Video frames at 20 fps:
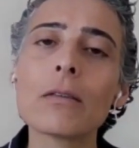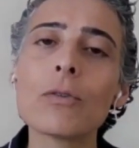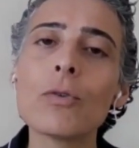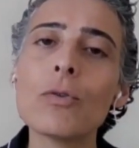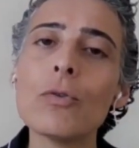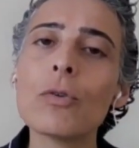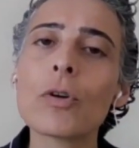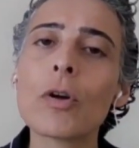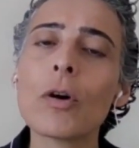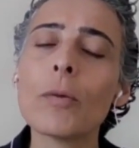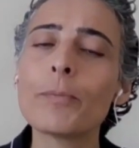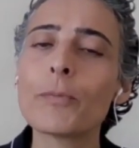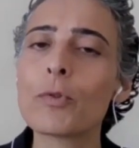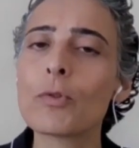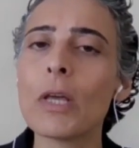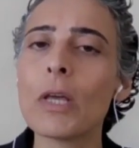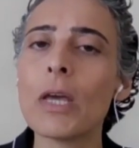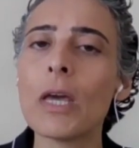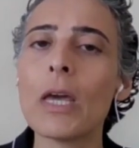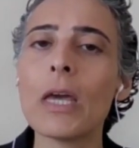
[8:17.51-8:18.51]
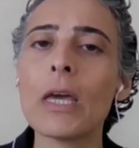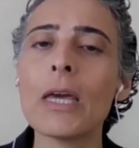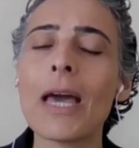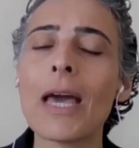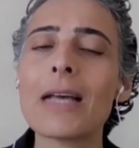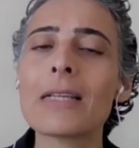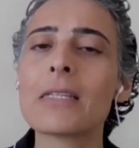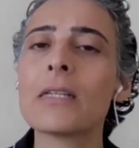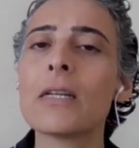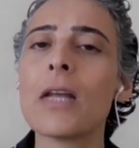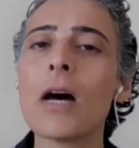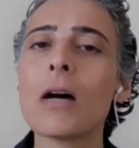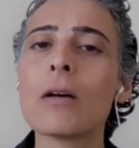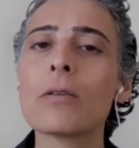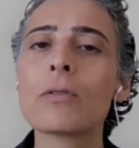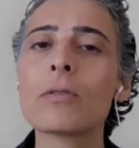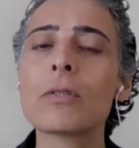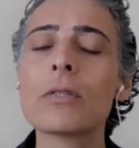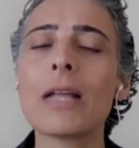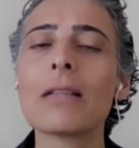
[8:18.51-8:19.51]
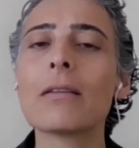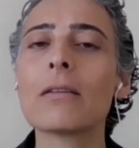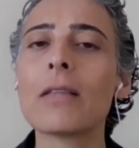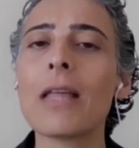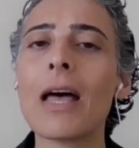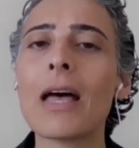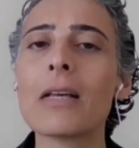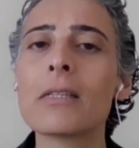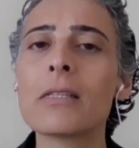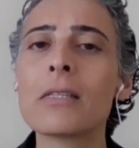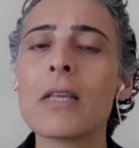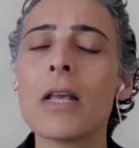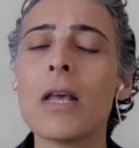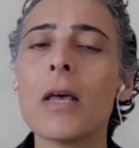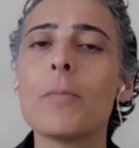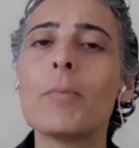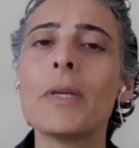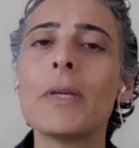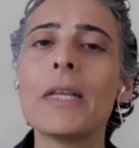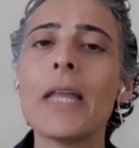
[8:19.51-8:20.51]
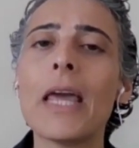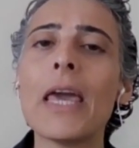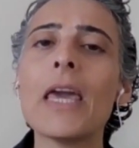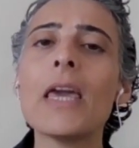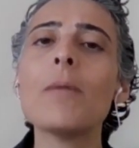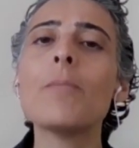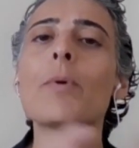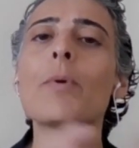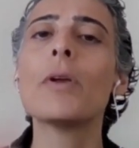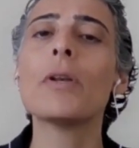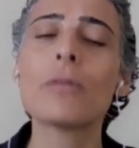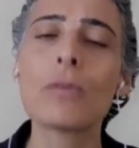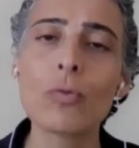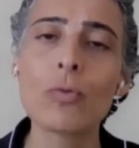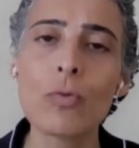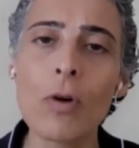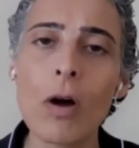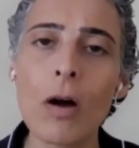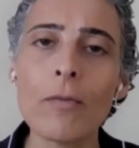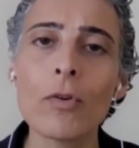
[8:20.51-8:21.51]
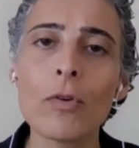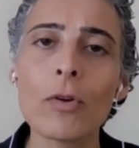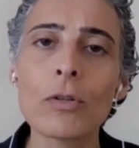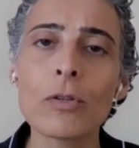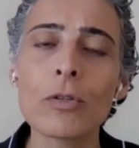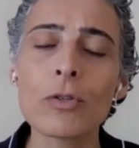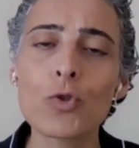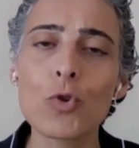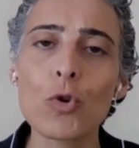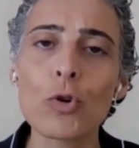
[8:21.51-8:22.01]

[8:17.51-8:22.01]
Europe today has announced that it has been able to cover the